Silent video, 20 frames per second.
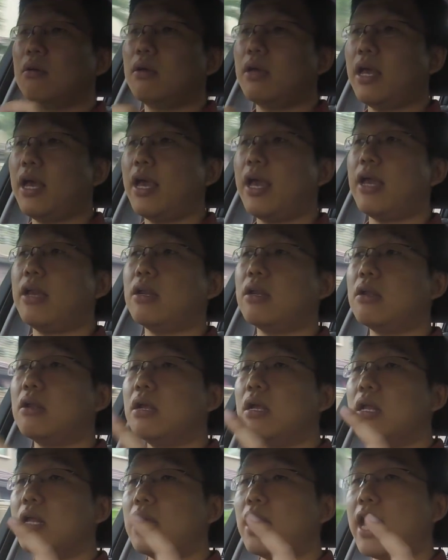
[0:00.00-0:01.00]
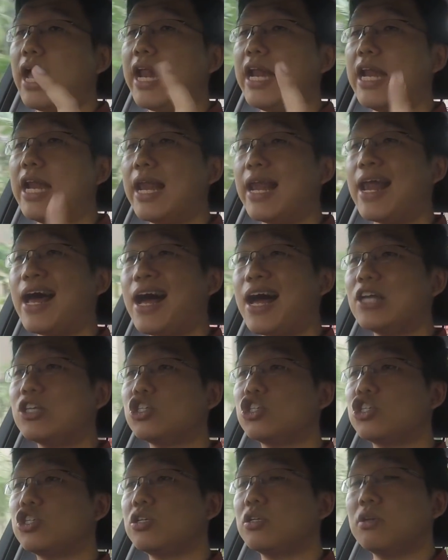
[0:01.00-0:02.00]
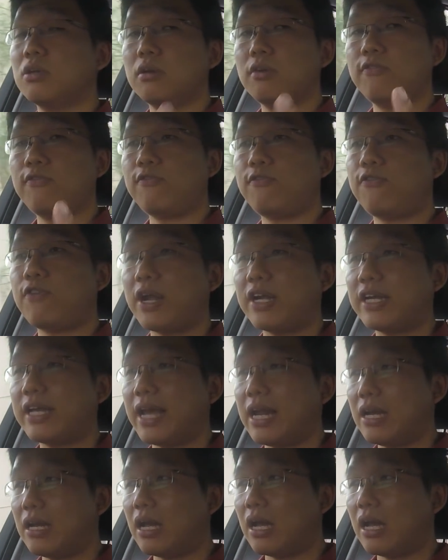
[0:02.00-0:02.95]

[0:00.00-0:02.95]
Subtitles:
had enlarged front